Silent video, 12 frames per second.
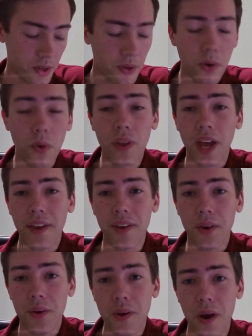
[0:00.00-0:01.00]
So on
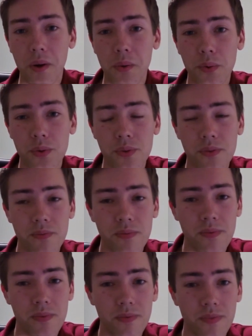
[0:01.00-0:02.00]
that note, I'll
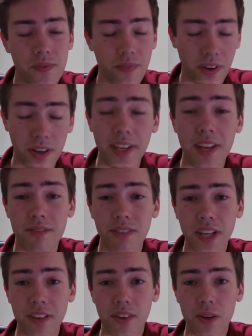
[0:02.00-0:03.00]

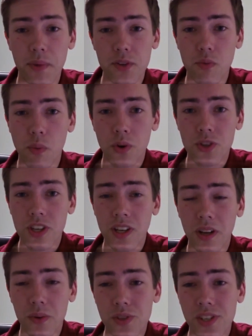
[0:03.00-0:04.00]
Again, thank you very much for
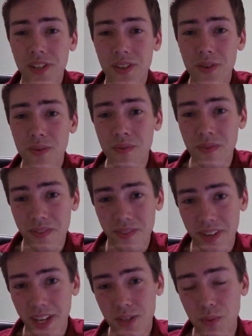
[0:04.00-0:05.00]
watching. I'll see you
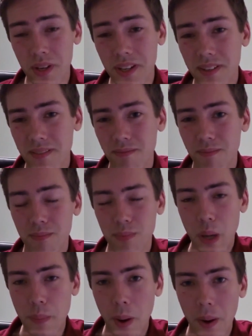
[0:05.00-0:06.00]
next week.
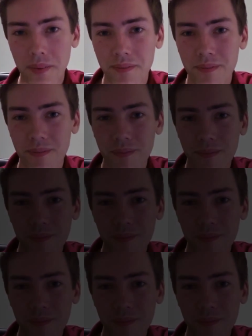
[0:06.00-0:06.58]
Bye bye.